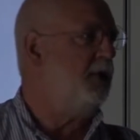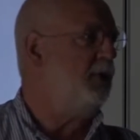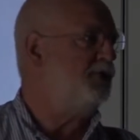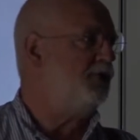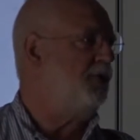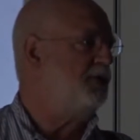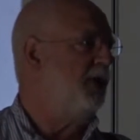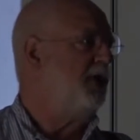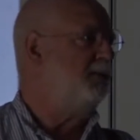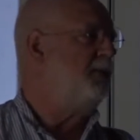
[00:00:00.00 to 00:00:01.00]
Lloyd George
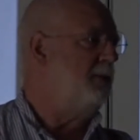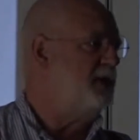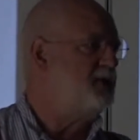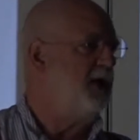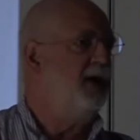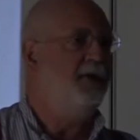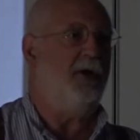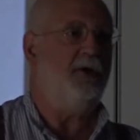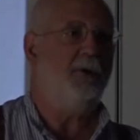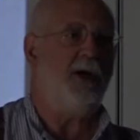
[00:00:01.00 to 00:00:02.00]
had promised
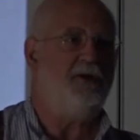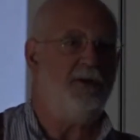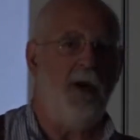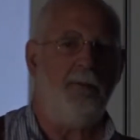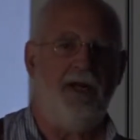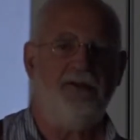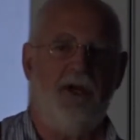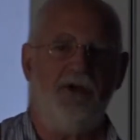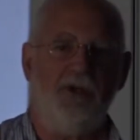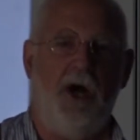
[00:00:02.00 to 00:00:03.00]
that you'll get
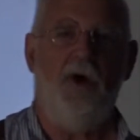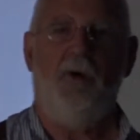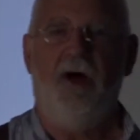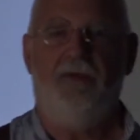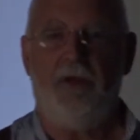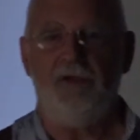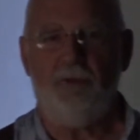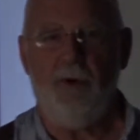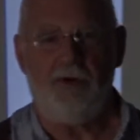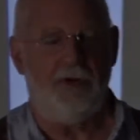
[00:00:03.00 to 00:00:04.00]
demobilisation. Oh, and those
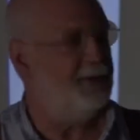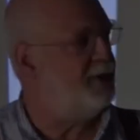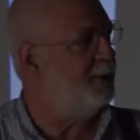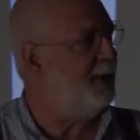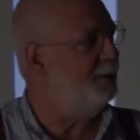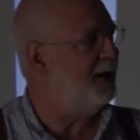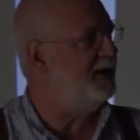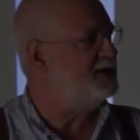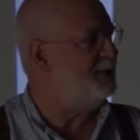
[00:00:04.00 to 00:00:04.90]
who weren't going to be demobilised